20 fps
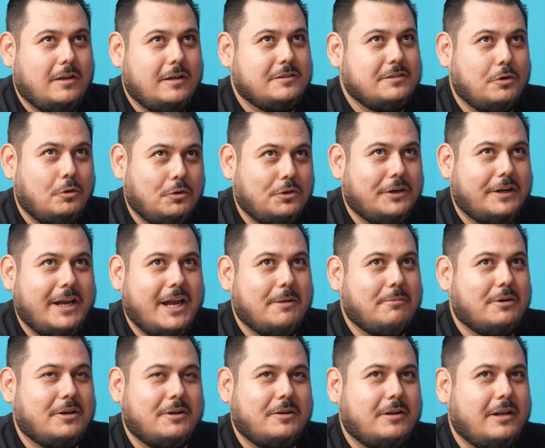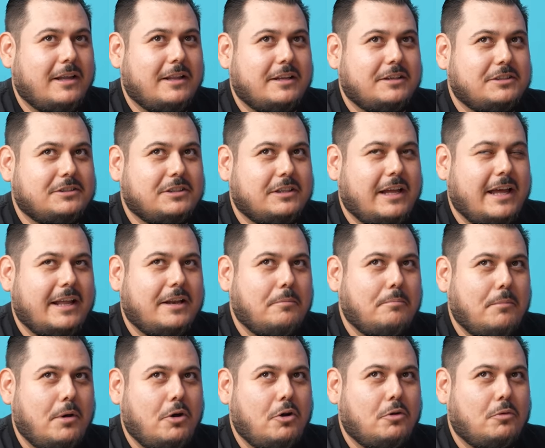It's an older camera, and they had a
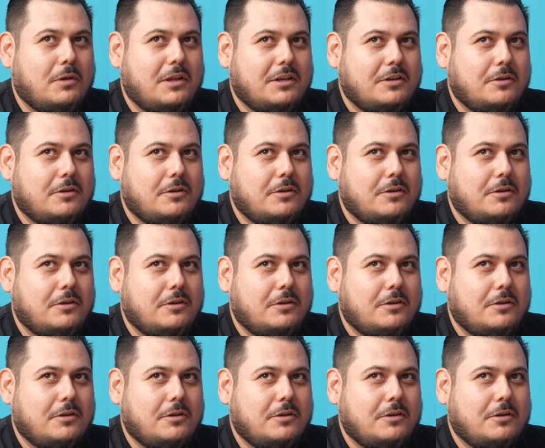mode with